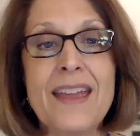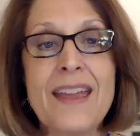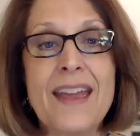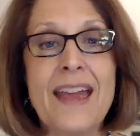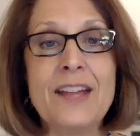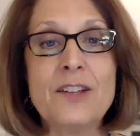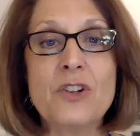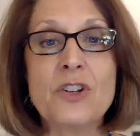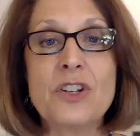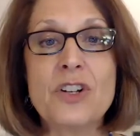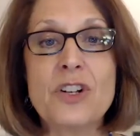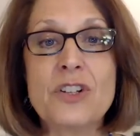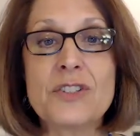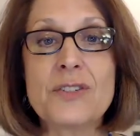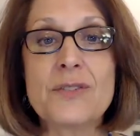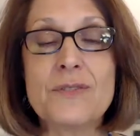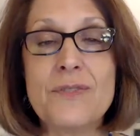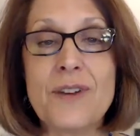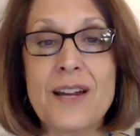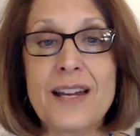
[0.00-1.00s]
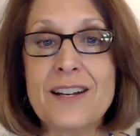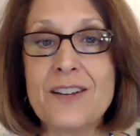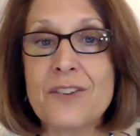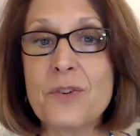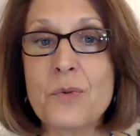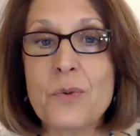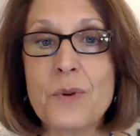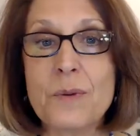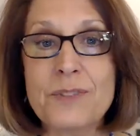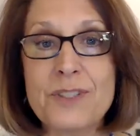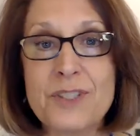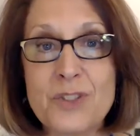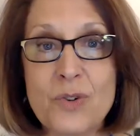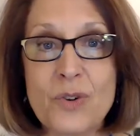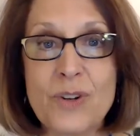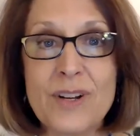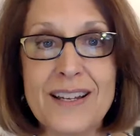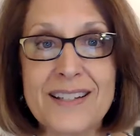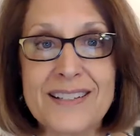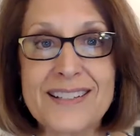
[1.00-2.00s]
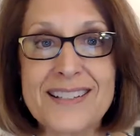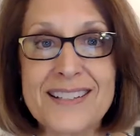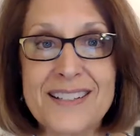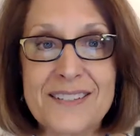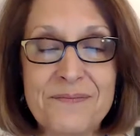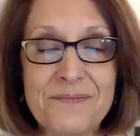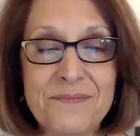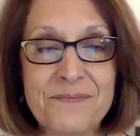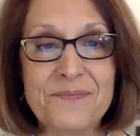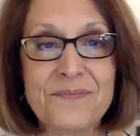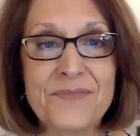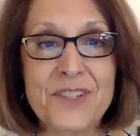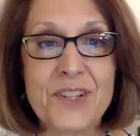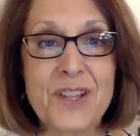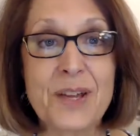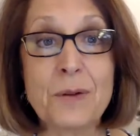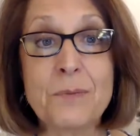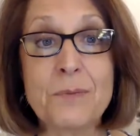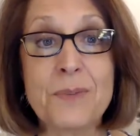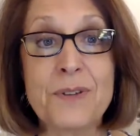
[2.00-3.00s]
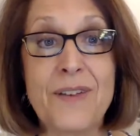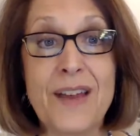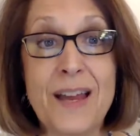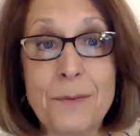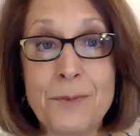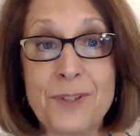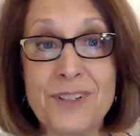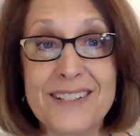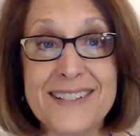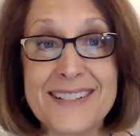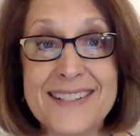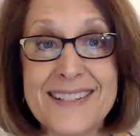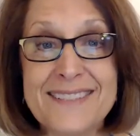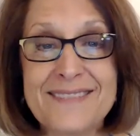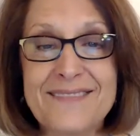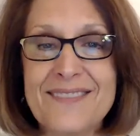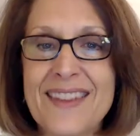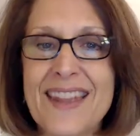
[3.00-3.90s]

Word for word: And you can also invite other women to join us. So that would be fabulous.